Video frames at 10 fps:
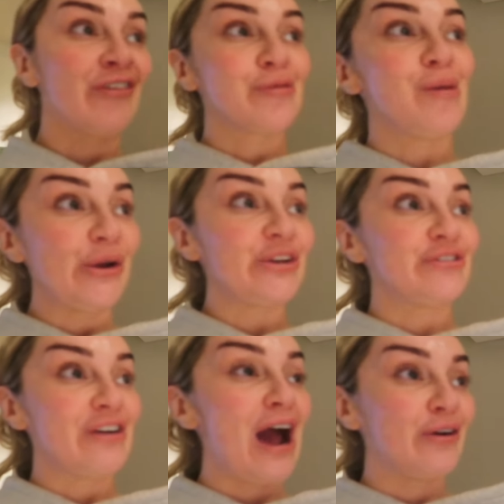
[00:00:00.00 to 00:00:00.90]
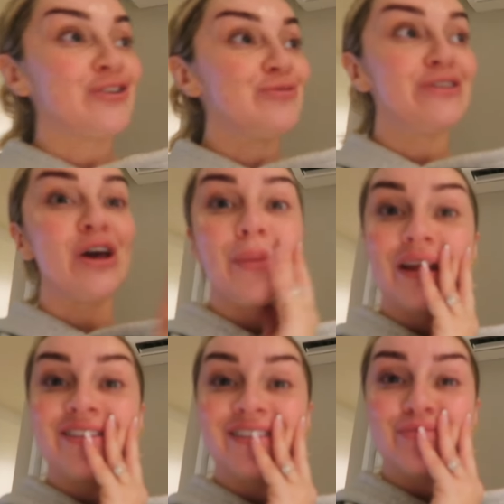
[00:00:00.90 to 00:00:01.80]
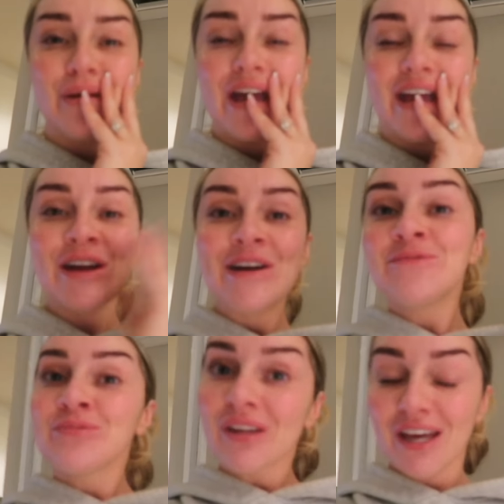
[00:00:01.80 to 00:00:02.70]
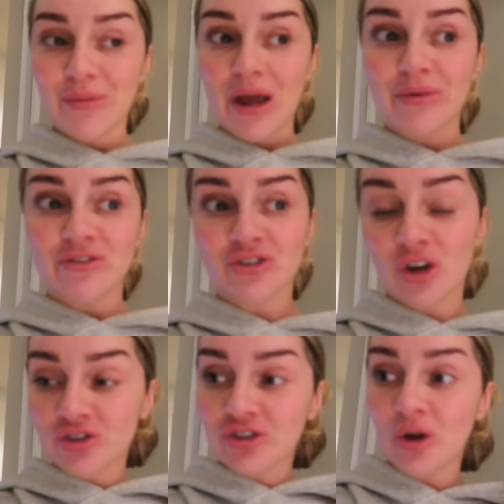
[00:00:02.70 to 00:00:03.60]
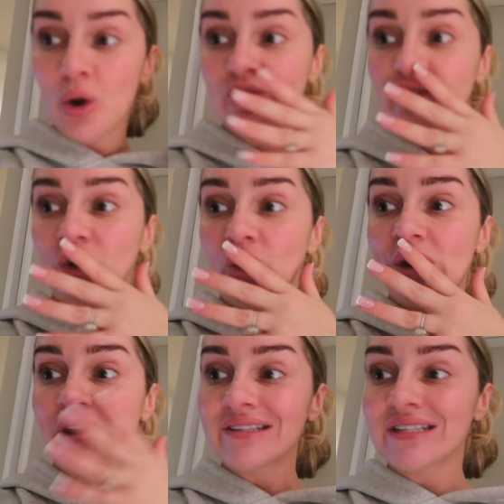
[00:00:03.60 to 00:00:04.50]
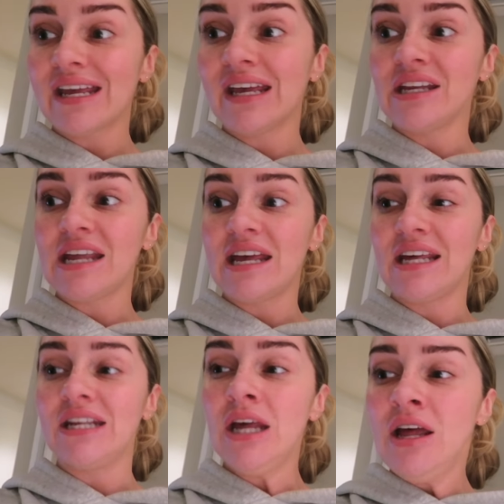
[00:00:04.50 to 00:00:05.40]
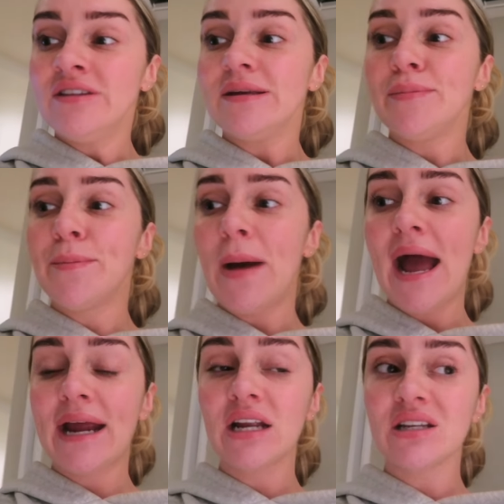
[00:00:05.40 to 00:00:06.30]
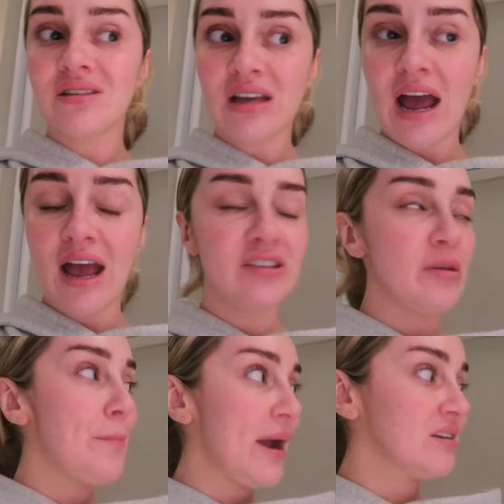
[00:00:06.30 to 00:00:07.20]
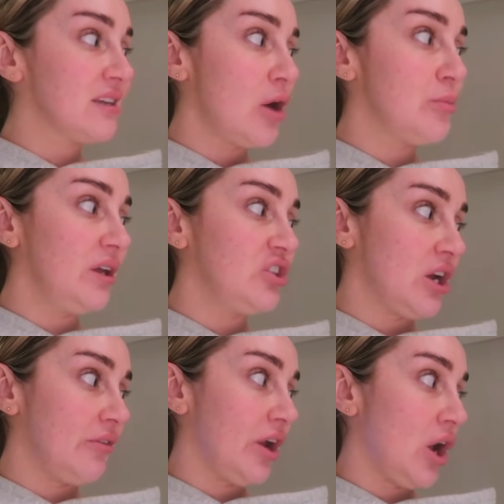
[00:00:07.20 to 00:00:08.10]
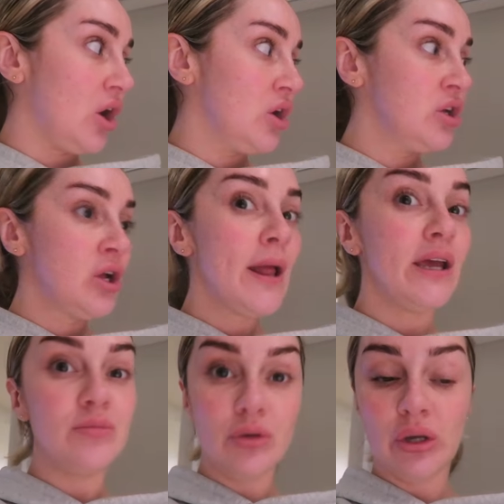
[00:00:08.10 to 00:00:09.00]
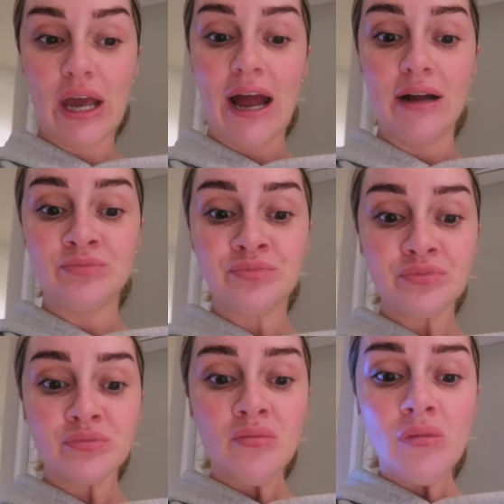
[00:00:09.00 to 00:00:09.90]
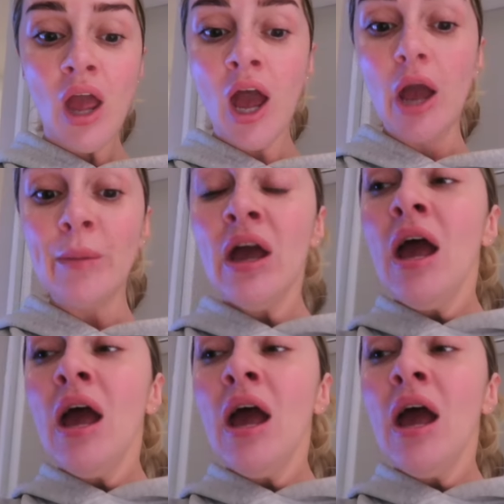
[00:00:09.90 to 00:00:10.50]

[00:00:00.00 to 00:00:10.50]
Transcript: are reminded of how humid a place can be. Anyway, we've just got to our resort. We are staying in the Bang Tao Beach area in Phuket.